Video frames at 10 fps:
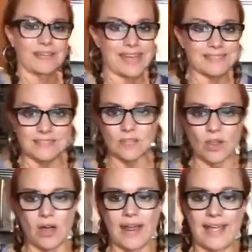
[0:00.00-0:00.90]
get asked
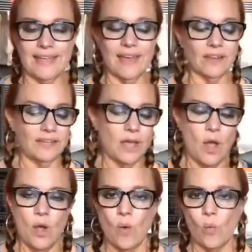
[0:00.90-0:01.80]
this a lot. Hey,
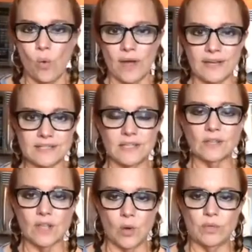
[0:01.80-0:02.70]
Kelly, what is the